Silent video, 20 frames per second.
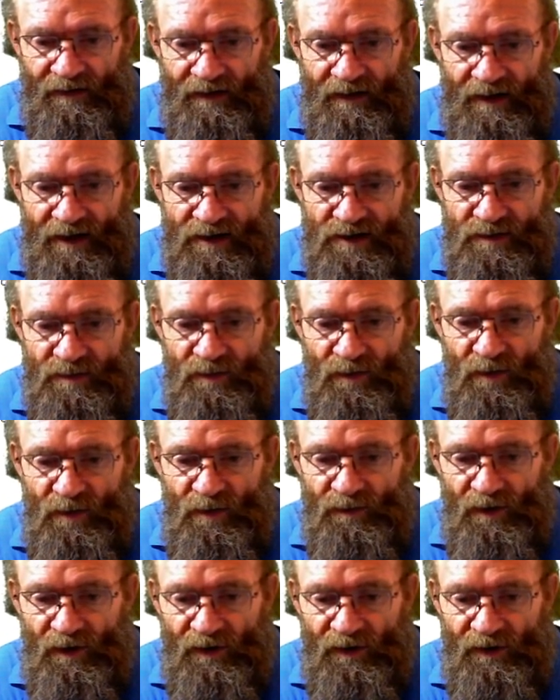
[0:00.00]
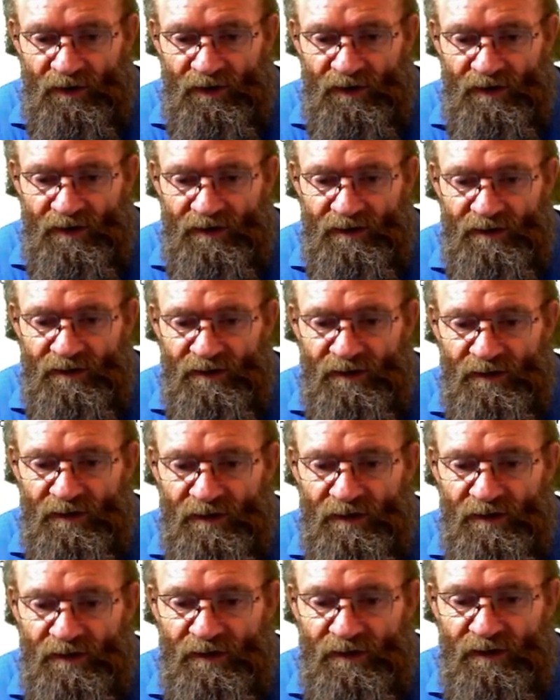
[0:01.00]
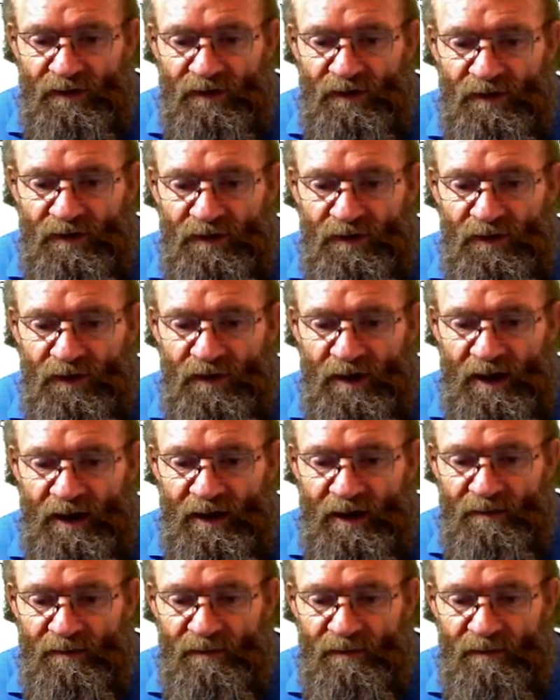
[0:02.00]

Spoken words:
has moved on to there.